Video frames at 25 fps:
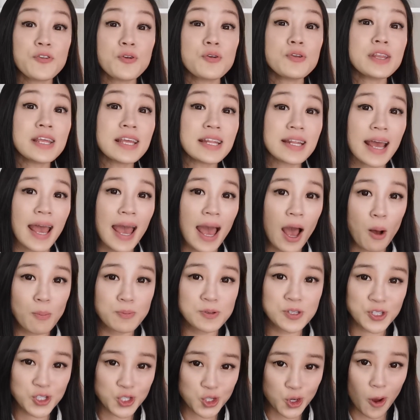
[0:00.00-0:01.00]
you need help
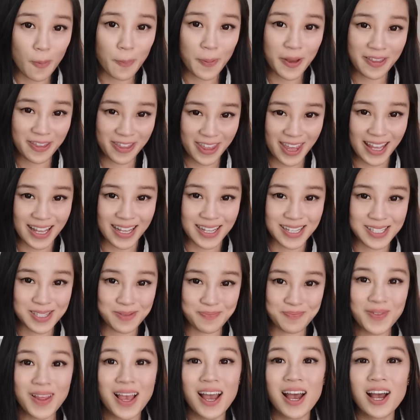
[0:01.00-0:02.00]
stopping
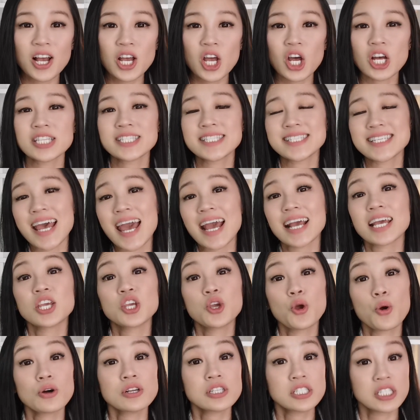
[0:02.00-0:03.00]
these, contact
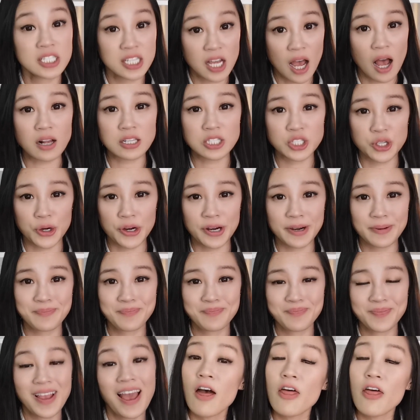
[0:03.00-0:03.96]
your doctor.